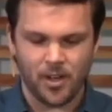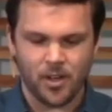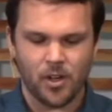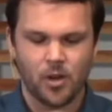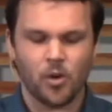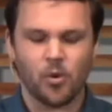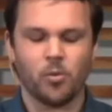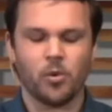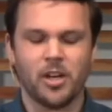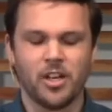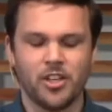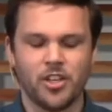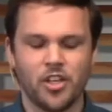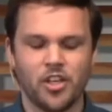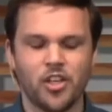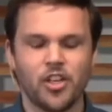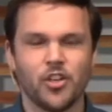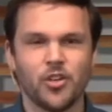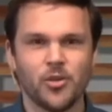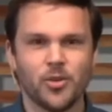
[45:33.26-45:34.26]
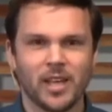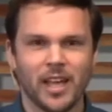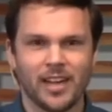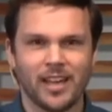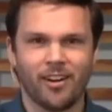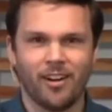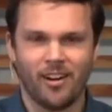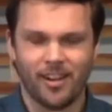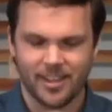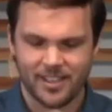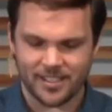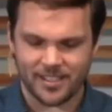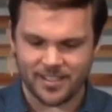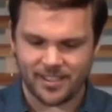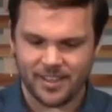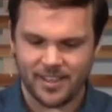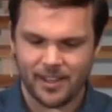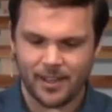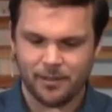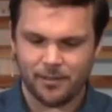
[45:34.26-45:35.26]
When you get honest
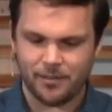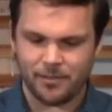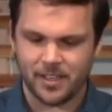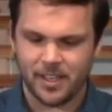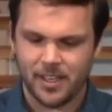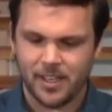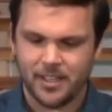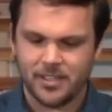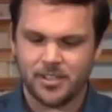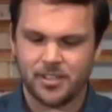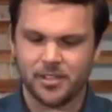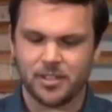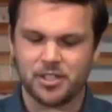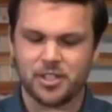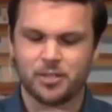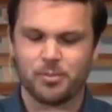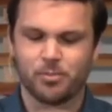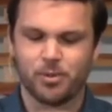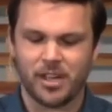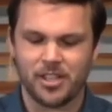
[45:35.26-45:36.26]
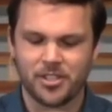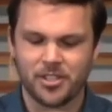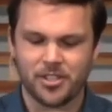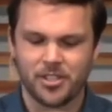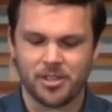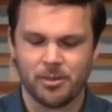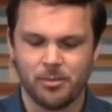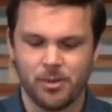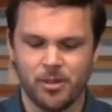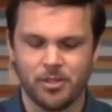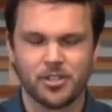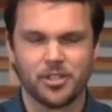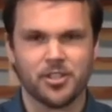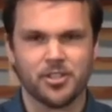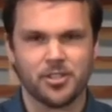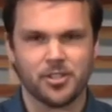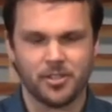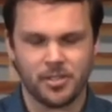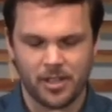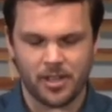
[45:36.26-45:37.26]
enough to express your emotion
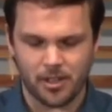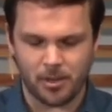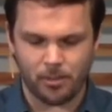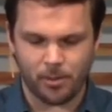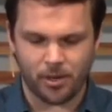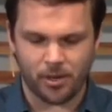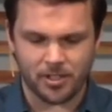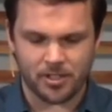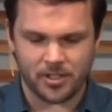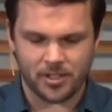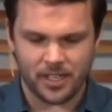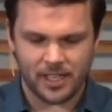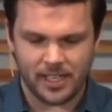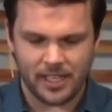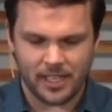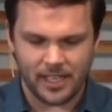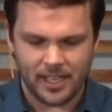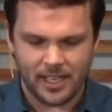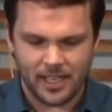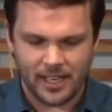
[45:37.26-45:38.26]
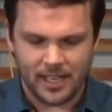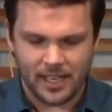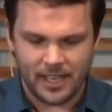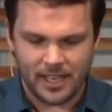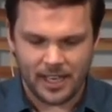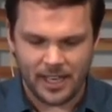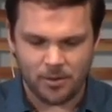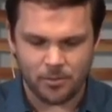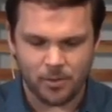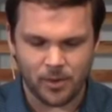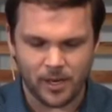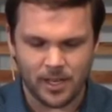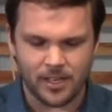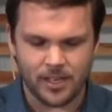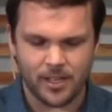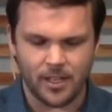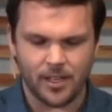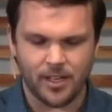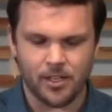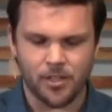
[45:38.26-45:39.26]
to another person, and when
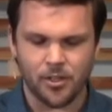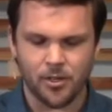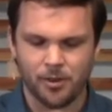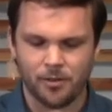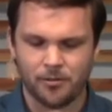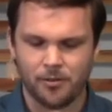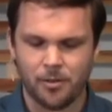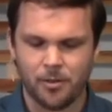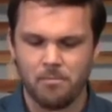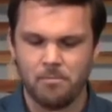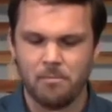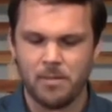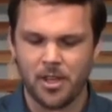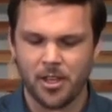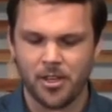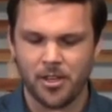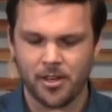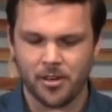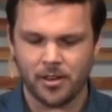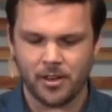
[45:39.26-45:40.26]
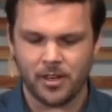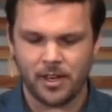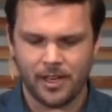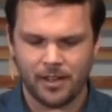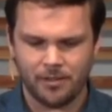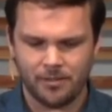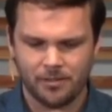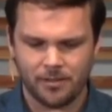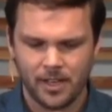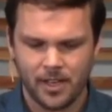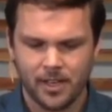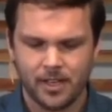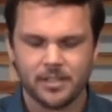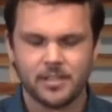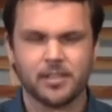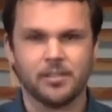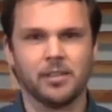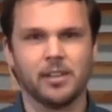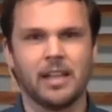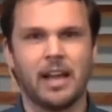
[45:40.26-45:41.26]
you're familiar enough
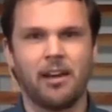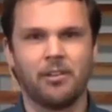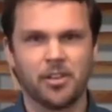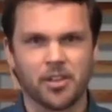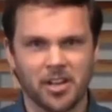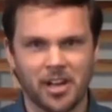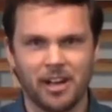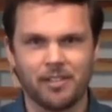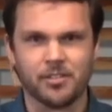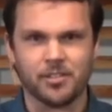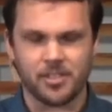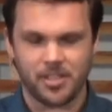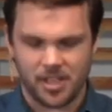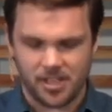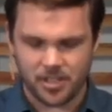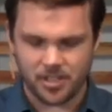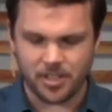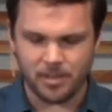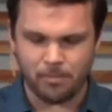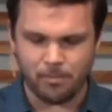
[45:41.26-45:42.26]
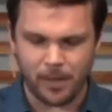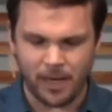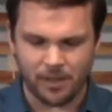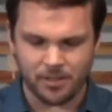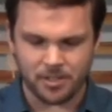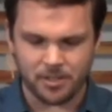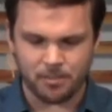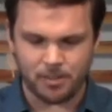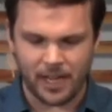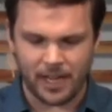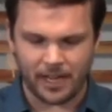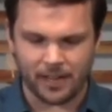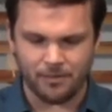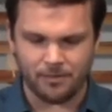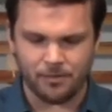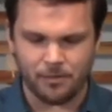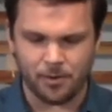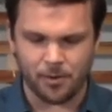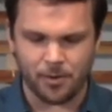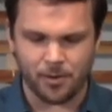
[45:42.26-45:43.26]
to allow the conversation to bounce back and
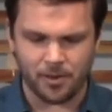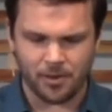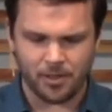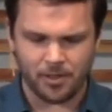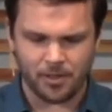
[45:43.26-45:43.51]
forth,